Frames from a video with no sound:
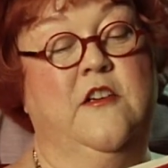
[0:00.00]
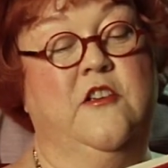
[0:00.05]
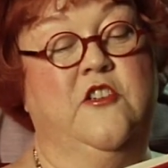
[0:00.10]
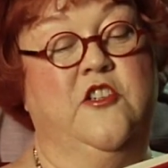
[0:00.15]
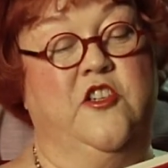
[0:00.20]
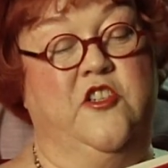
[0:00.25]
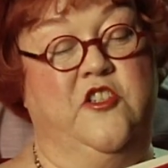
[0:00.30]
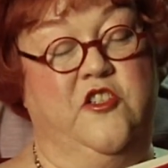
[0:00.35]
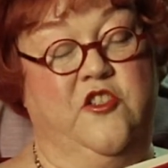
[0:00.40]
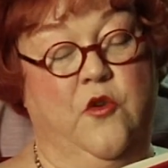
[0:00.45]

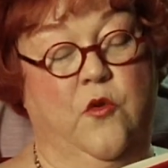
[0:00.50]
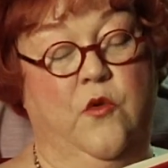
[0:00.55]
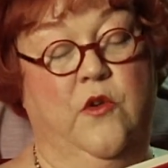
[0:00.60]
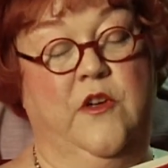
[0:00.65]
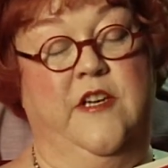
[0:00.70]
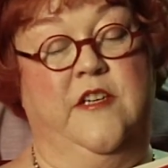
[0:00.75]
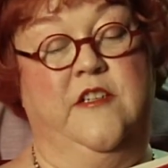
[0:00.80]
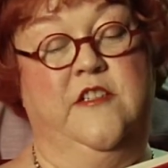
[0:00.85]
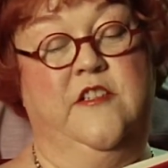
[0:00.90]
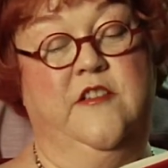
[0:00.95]
She
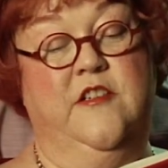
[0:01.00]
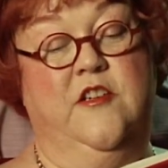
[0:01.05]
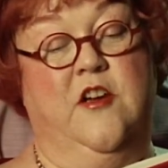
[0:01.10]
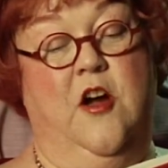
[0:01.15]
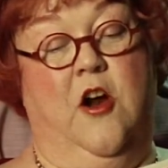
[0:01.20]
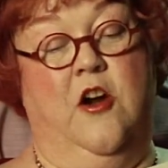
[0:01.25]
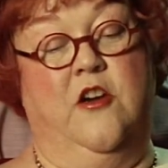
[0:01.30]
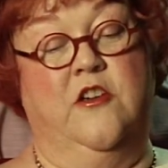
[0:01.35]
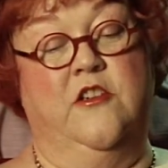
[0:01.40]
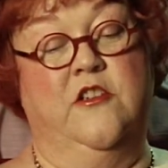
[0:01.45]
stole into the
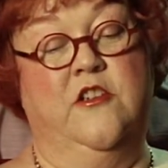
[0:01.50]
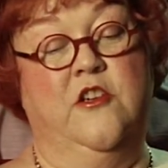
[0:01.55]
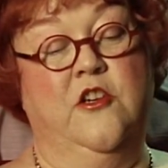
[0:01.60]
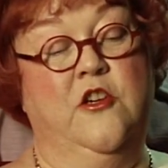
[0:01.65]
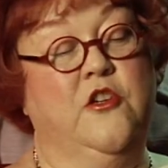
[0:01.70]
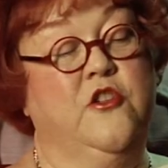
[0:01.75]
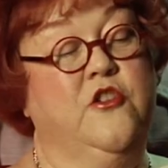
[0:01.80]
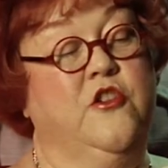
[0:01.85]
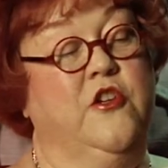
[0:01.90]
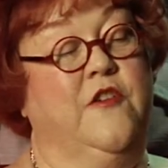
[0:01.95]
garden,
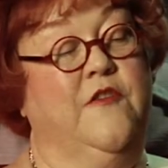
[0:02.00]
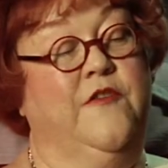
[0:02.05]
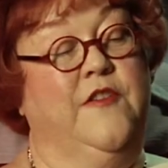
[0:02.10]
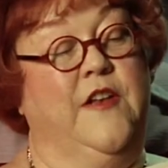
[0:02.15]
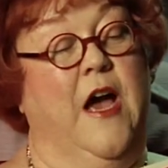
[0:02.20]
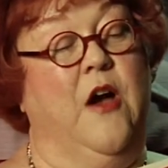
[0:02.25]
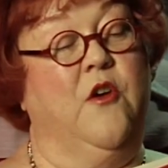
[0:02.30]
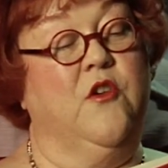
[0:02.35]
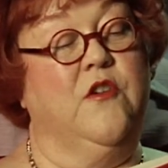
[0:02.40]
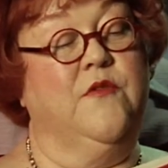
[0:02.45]
took a
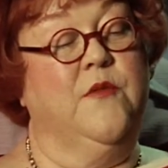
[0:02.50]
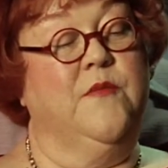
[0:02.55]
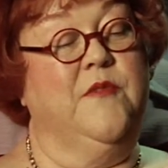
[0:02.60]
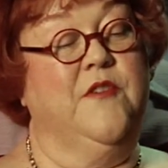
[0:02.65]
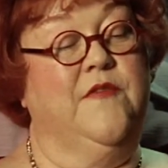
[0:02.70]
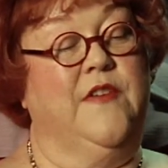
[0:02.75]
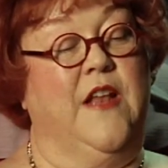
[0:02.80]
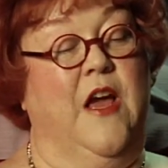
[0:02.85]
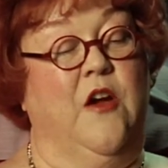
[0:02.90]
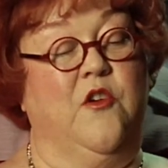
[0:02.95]
flower from
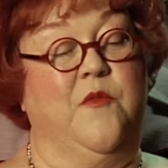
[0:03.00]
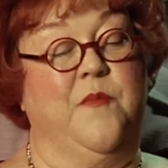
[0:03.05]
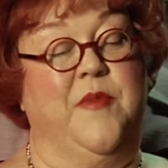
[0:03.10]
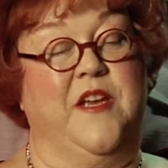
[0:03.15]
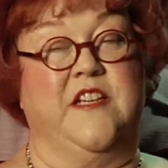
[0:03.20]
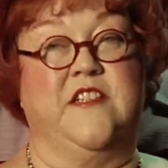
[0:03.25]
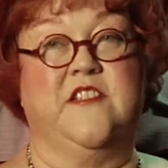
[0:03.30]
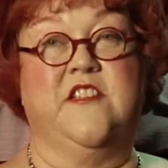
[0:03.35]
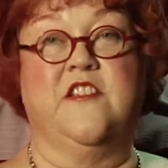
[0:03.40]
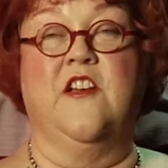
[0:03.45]
the flower
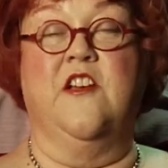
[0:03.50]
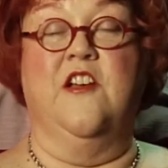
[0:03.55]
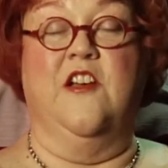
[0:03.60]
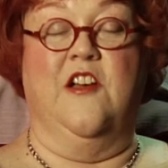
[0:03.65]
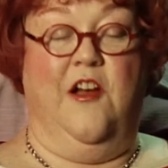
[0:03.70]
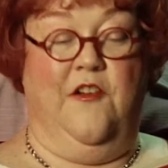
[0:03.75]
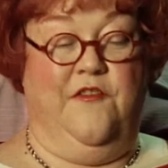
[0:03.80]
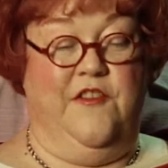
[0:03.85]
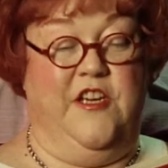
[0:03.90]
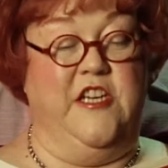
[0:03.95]
beds
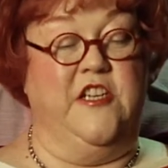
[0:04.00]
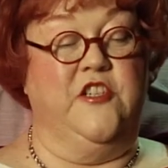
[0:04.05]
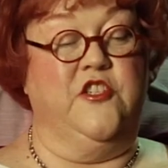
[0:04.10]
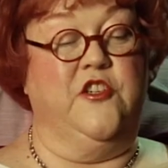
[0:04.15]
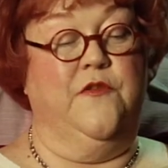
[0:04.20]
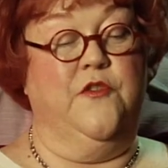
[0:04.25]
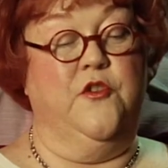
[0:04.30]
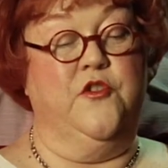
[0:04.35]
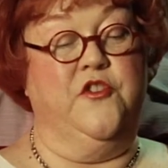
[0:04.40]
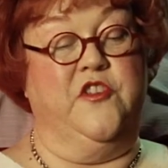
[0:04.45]
of each
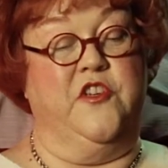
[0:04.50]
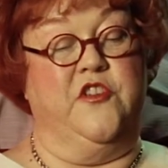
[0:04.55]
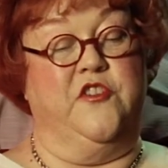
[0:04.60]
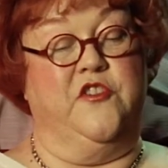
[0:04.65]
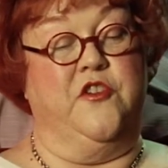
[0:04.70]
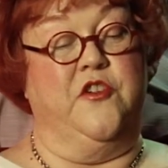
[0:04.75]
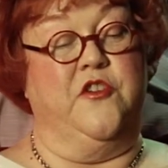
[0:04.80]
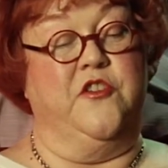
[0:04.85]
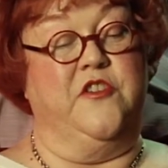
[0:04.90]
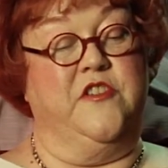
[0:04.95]
of her
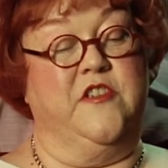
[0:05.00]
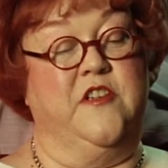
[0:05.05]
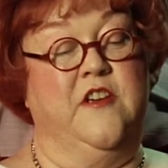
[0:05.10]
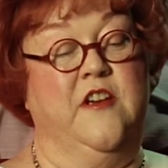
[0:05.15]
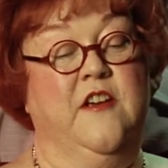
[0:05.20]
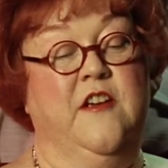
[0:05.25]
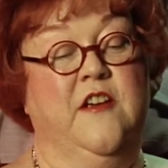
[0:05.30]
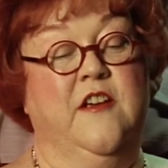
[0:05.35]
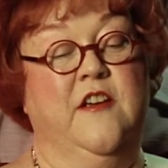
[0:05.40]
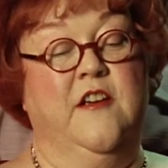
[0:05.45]
sisters,
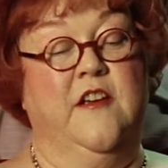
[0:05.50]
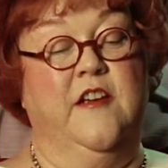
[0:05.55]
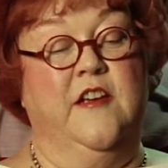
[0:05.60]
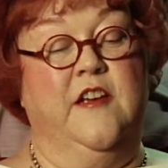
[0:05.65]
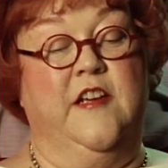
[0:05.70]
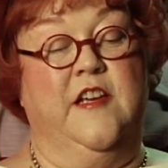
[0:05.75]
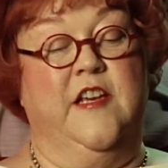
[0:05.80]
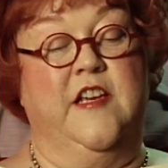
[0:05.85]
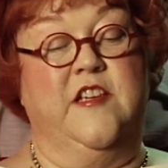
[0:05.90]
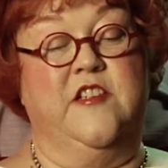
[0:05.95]

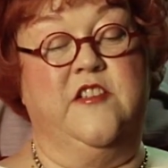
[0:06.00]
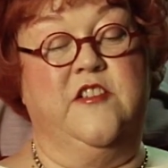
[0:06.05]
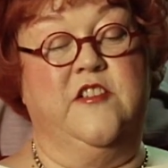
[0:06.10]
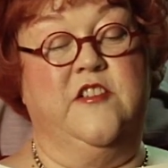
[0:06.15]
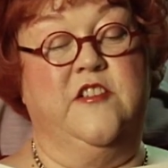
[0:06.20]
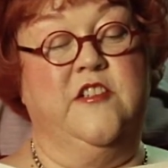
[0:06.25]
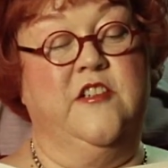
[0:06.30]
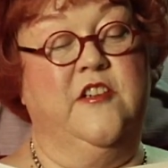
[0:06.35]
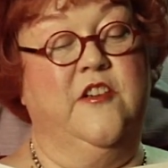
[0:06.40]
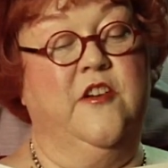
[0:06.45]

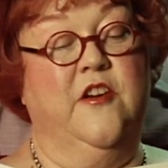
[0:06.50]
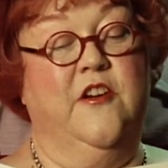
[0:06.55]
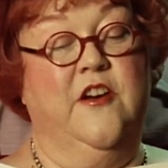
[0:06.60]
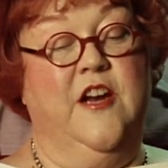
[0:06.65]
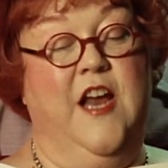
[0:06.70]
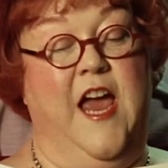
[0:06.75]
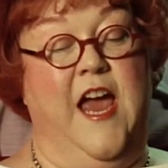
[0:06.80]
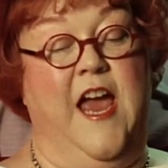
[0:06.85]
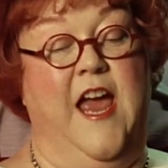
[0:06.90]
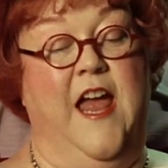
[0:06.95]
kissed her
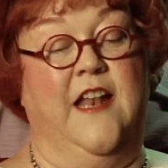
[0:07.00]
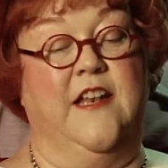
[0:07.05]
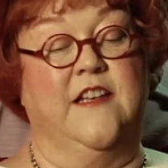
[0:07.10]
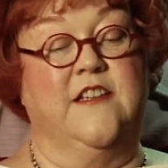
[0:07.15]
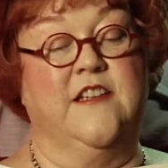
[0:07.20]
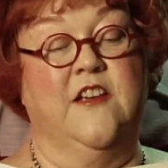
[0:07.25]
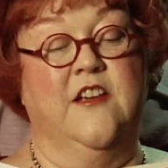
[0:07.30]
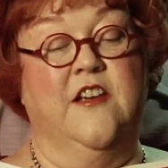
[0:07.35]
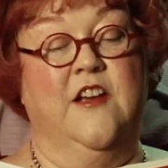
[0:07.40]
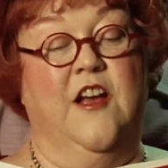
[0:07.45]

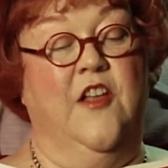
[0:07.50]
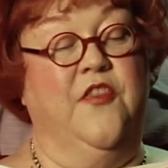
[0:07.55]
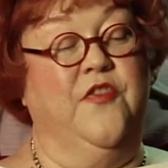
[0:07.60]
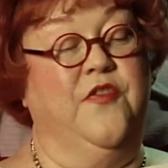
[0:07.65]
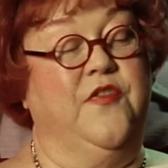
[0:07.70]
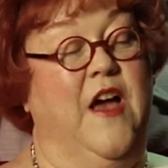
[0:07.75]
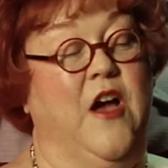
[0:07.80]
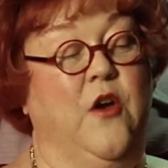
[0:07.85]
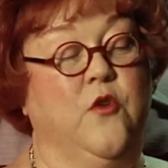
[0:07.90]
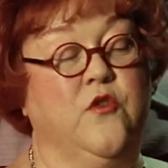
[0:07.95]
hand
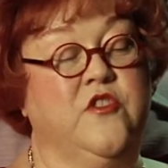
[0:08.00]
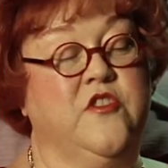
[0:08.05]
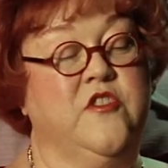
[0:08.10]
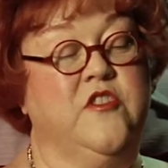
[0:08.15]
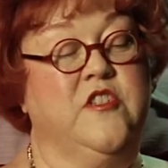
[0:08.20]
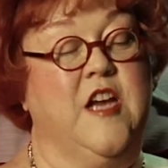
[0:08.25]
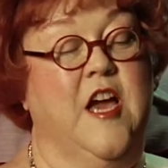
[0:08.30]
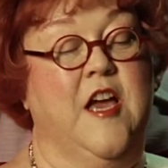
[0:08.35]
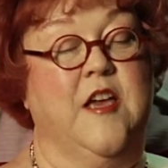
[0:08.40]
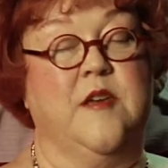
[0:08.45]

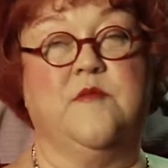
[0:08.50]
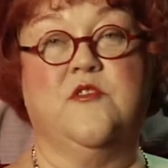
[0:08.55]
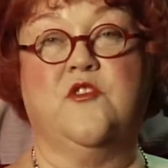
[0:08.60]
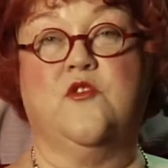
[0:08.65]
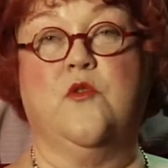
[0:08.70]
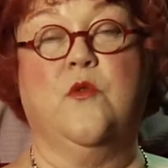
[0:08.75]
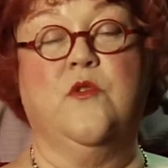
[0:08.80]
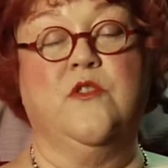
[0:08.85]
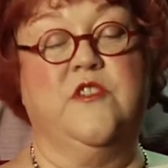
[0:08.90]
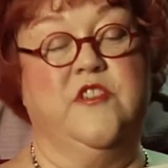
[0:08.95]
1,000 times
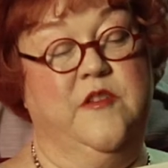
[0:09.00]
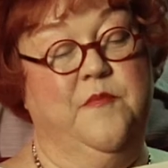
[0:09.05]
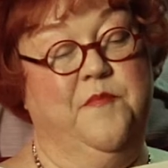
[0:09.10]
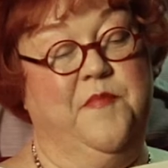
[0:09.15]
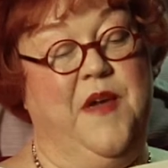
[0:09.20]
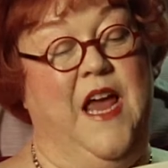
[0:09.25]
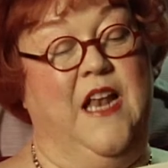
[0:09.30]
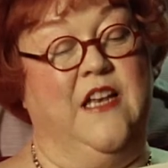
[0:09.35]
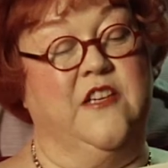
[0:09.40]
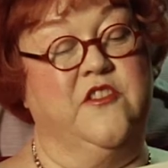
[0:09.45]
towards the
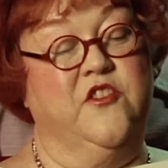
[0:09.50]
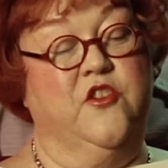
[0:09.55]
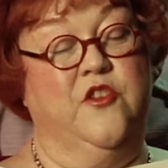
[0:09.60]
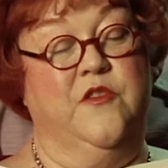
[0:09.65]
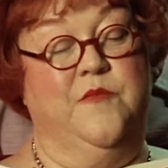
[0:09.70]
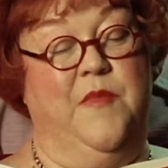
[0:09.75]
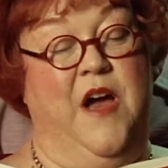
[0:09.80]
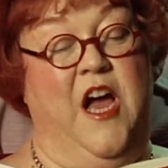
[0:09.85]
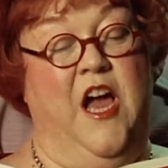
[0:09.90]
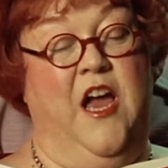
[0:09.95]
palace
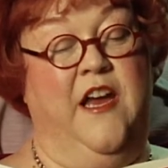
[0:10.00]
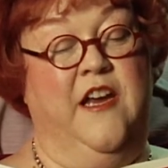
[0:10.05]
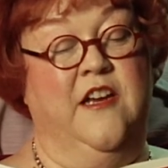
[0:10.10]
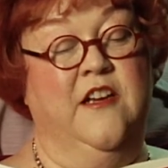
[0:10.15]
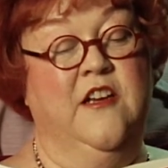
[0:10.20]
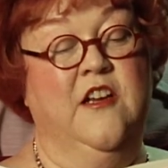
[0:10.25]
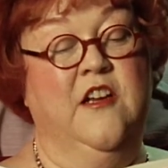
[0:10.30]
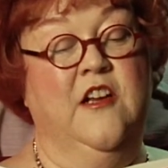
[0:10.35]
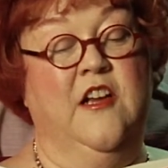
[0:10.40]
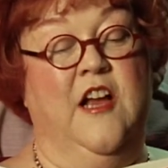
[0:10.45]
goodbye,
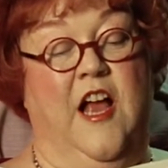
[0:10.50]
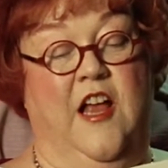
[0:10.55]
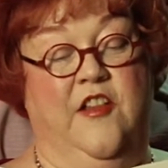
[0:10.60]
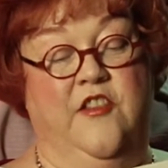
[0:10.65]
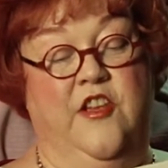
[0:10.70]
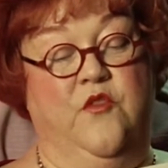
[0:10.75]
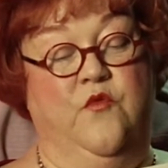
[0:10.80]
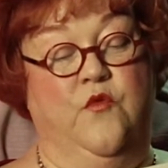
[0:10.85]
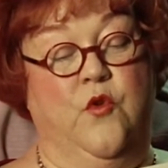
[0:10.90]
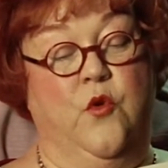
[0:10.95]

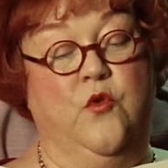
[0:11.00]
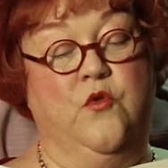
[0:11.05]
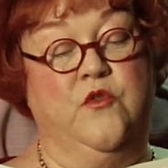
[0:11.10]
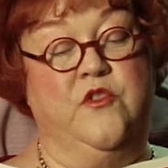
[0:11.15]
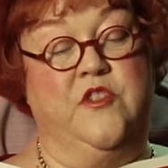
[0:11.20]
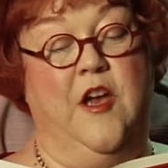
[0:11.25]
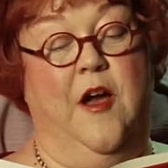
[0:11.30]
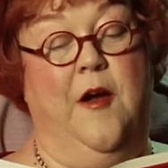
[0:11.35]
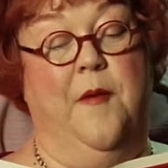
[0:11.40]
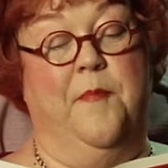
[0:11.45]
and then
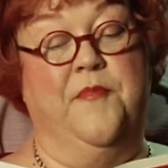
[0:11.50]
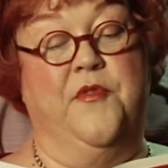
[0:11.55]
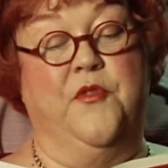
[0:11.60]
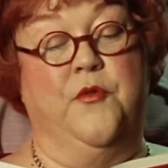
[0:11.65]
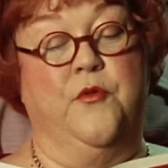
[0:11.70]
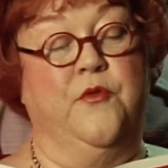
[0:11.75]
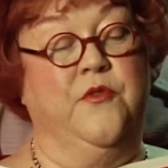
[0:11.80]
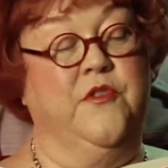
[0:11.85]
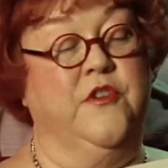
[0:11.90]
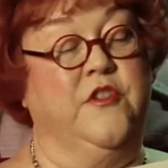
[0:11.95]
rose up
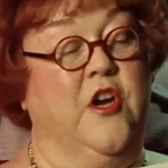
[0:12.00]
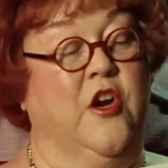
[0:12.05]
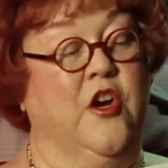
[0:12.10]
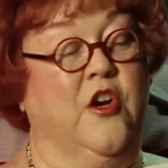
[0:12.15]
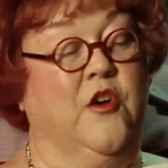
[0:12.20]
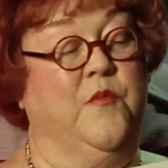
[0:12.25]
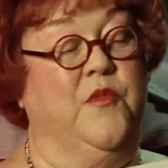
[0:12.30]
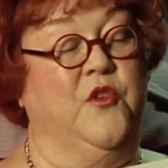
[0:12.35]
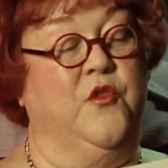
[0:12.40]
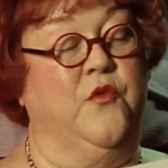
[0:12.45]
through the
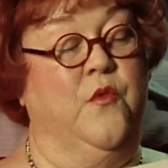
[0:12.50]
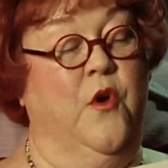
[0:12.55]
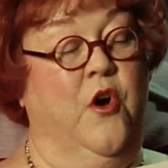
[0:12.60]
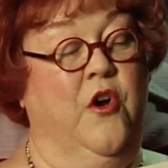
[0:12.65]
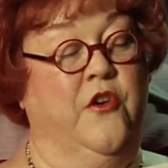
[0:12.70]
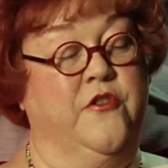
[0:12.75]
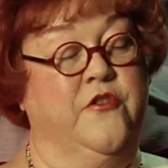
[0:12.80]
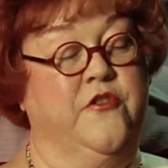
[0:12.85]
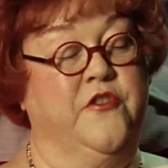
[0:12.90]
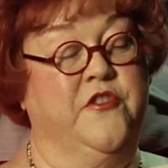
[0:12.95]
dark blue
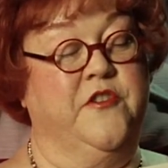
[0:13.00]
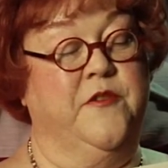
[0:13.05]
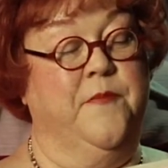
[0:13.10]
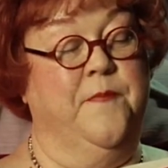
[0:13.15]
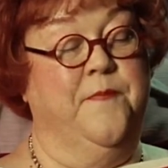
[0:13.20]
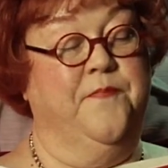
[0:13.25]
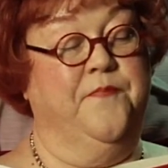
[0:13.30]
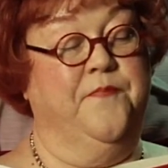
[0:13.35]
waters.